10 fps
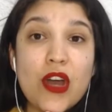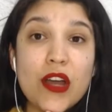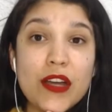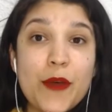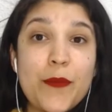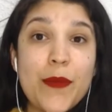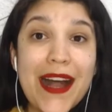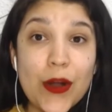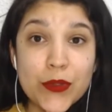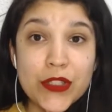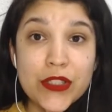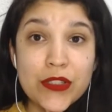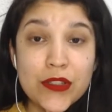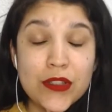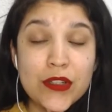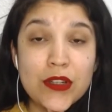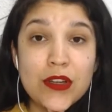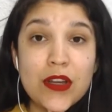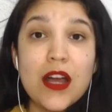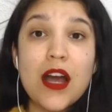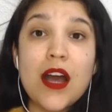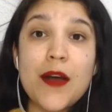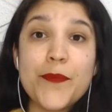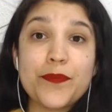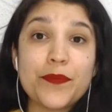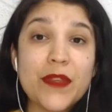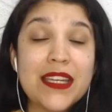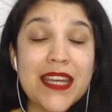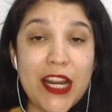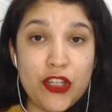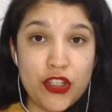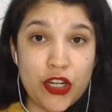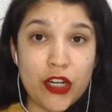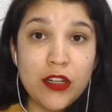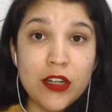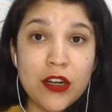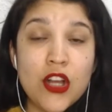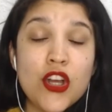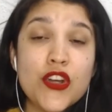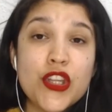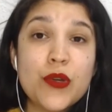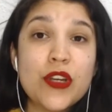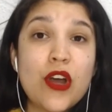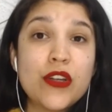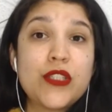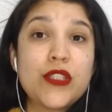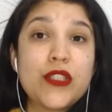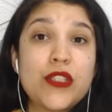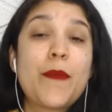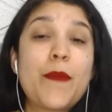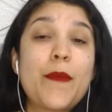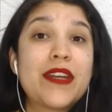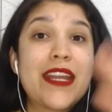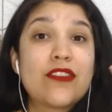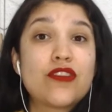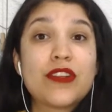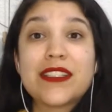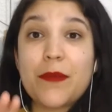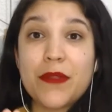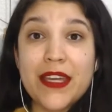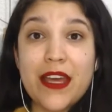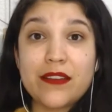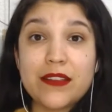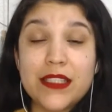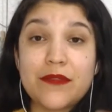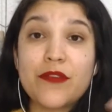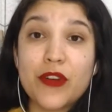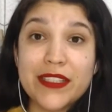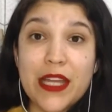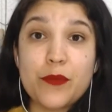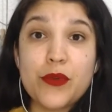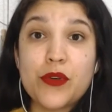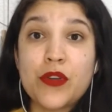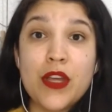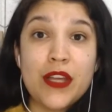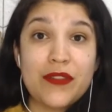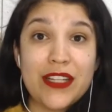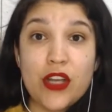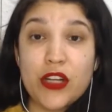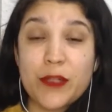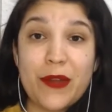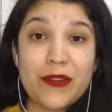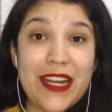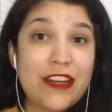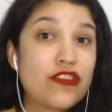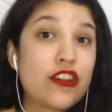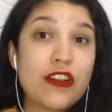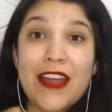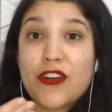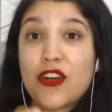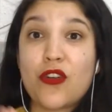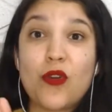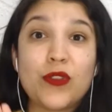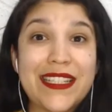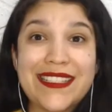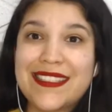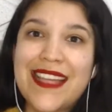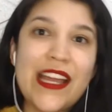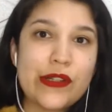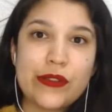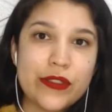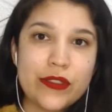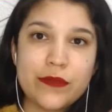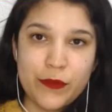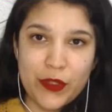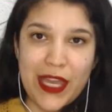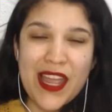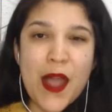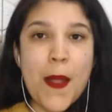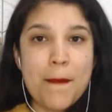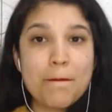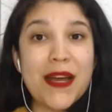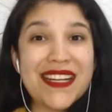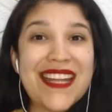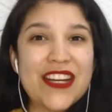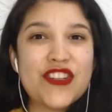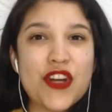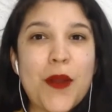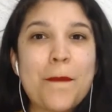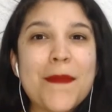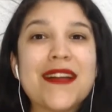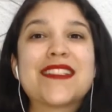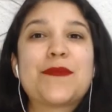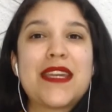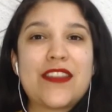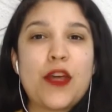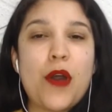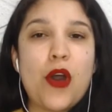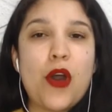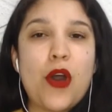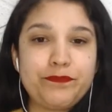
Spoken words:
about nature. You can also talk about nature and something else. For example, they talked about nature and her holding sandals. Okay, but nature must be in the poem.